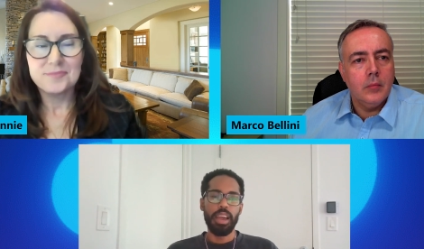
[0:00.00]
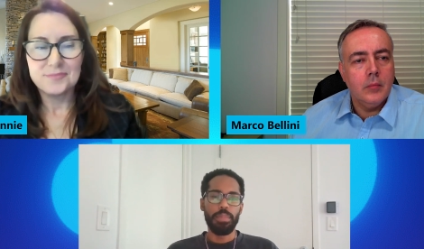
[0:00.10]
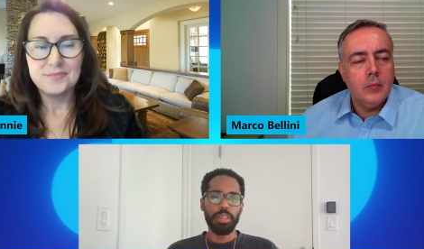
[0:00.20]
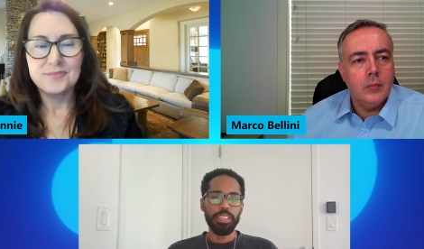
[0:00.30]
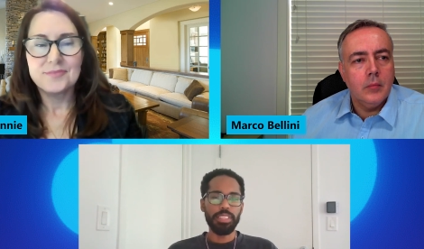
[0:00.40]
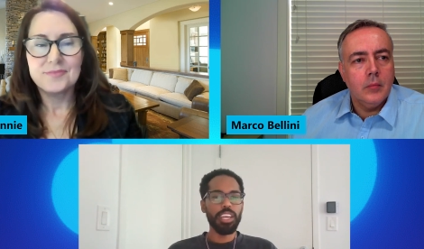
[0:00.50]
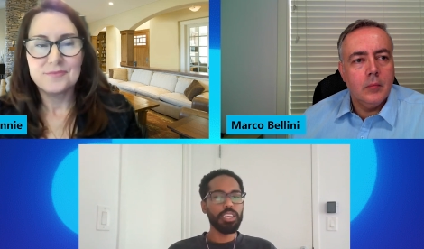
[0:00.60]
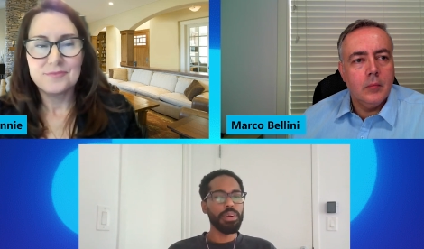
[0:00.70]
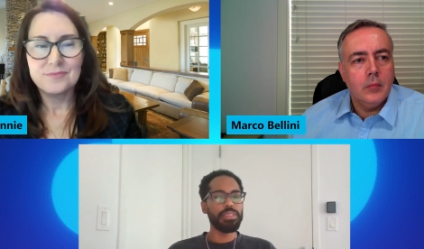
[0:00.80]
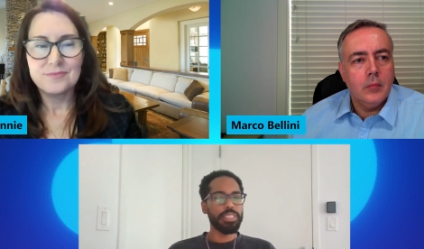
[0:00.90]
Speaker 1: But let's talk
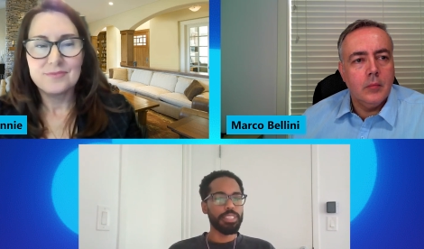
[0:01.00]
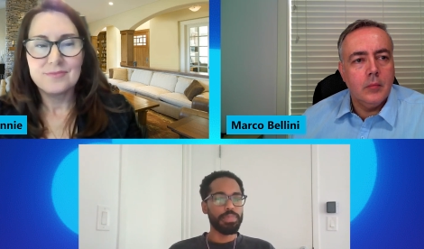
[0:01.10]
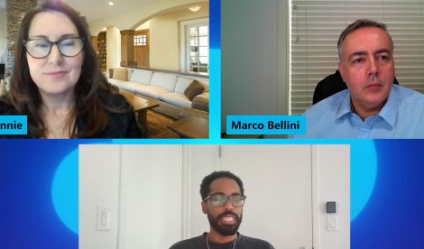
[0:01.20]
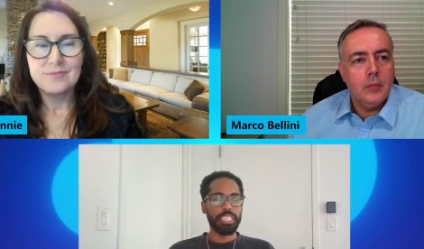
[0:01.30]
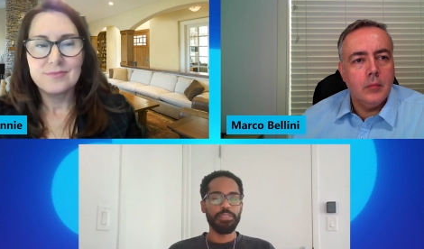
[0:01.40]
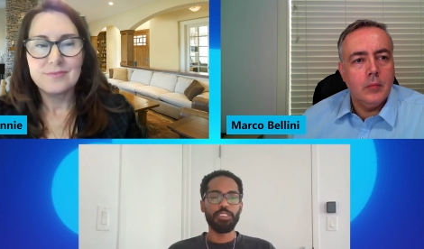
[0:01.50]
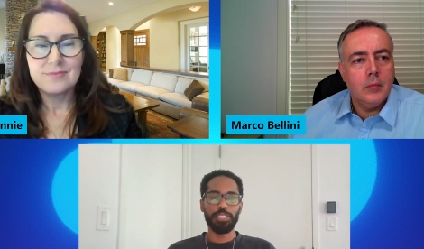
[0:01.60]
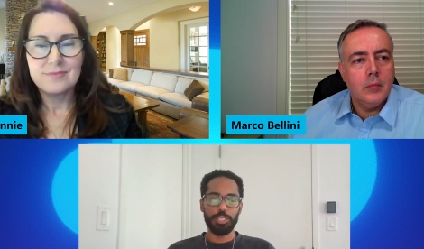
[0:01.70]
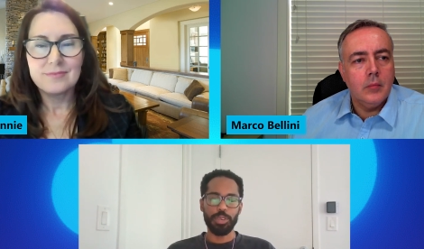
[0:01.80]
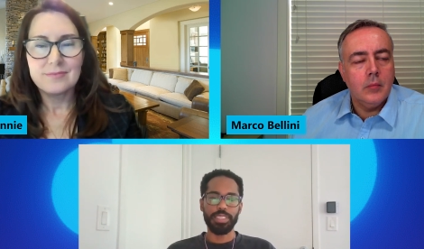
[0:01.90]
about the specific
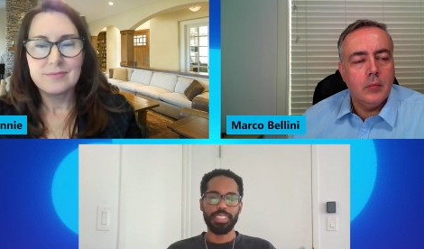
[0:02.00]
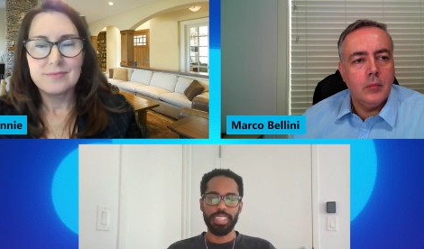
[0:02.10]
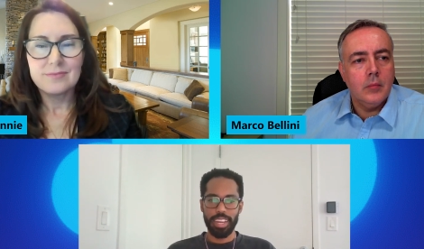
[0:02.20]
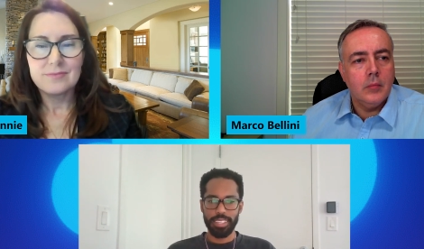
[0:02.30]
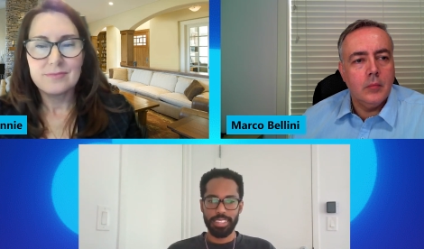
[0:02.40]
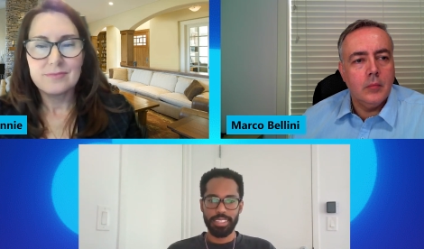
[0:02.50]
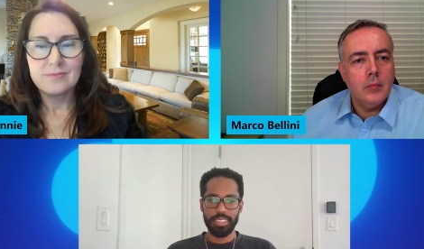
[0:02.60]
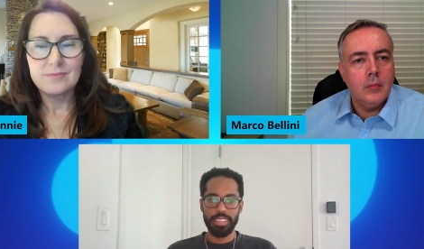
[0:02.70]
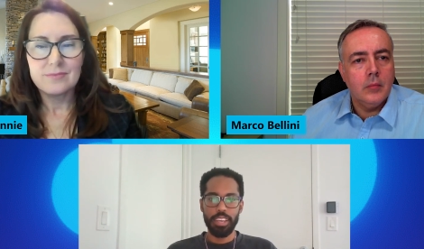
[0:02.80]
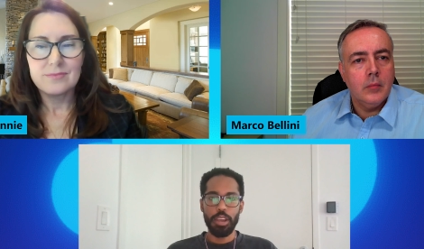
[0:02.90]
resources
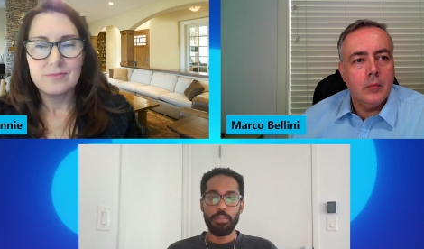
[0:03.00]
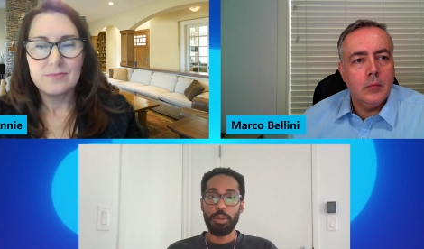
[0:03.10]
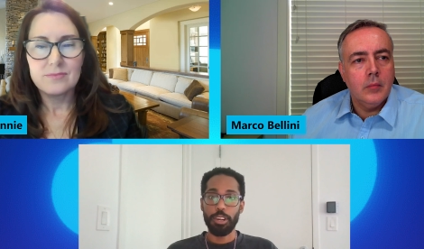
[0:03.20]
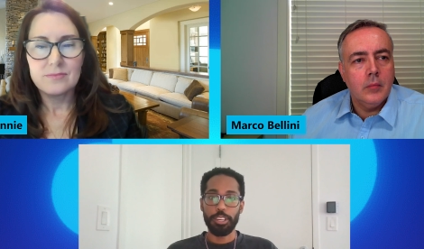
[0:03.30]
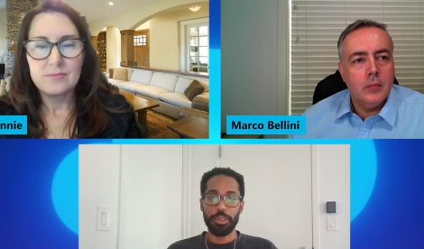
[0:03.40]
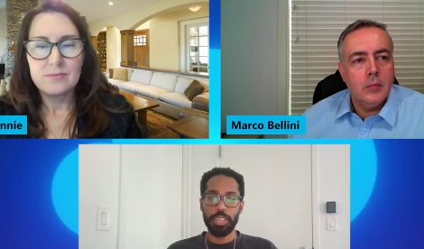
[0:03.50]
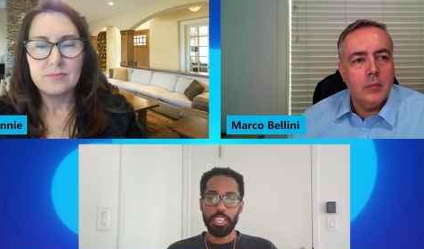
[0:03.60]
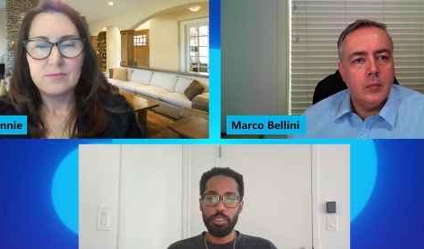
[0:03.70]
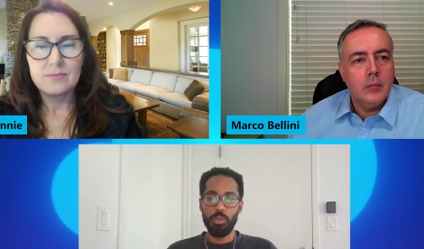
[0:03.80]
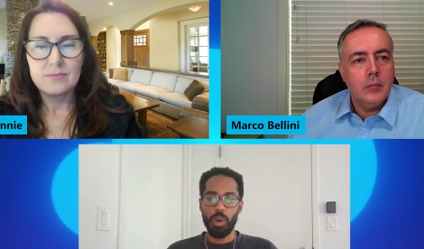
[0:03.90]
next. Marco,
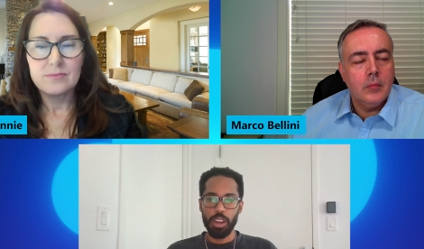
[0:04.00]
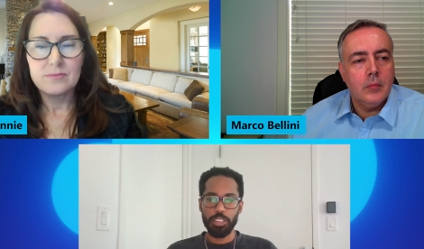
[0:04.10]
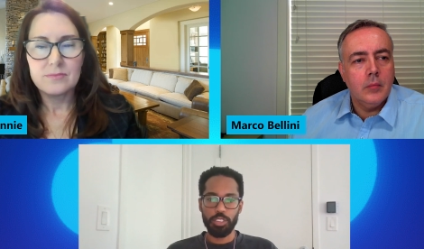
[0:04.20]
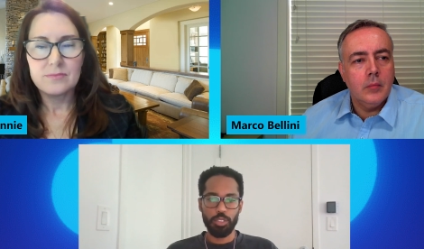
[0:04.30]
can you walk us